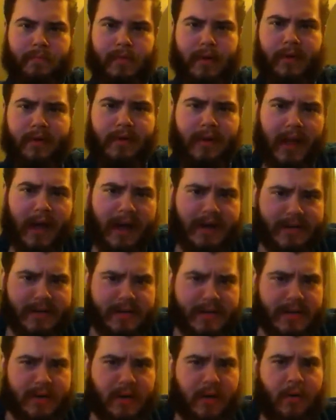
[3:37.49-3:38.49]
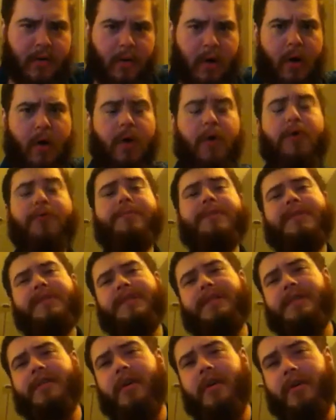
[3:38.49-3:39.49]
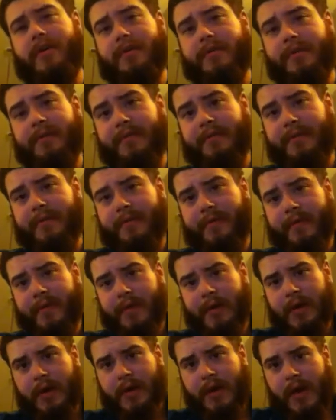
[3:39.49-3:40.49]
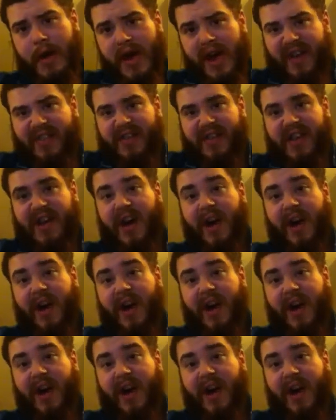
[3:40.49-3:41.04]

I would like to go home to the darkness and the